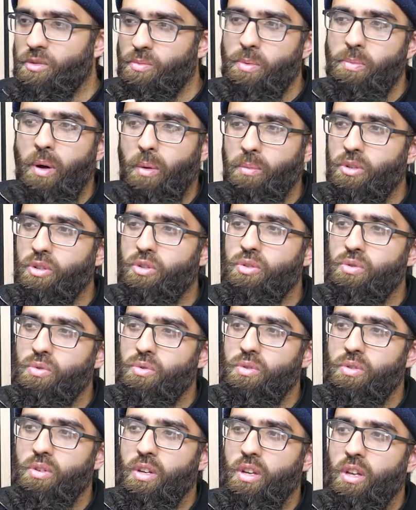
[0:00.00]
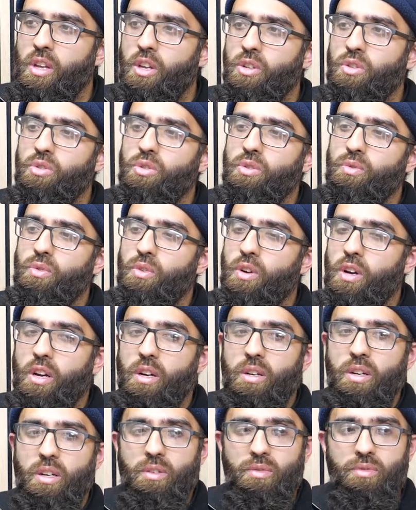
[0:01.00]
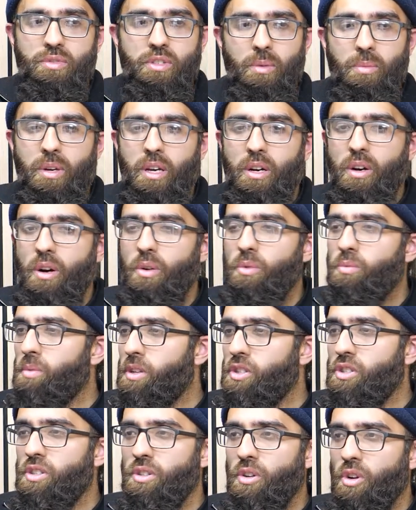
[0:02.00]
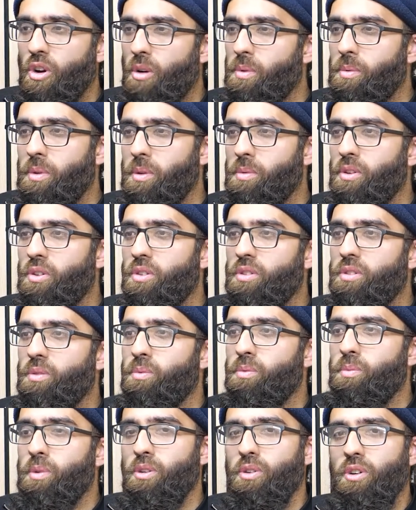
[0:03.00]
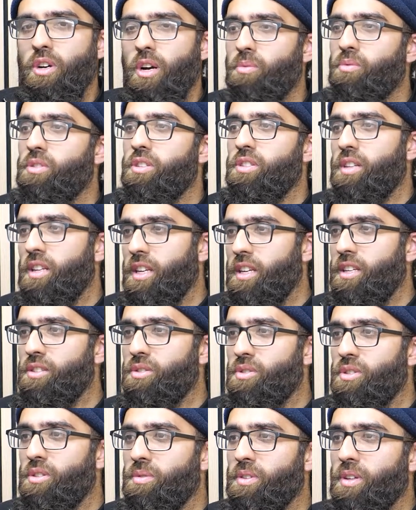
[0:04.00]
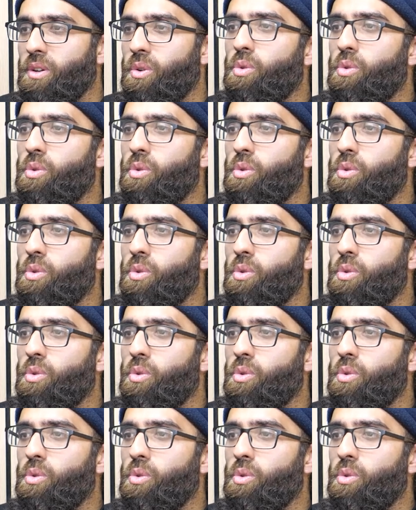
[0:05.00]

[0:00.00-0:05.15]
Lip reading: to be published soon. So for if somehow I'll mention a comment, maybe because someone may not come this late into the thing,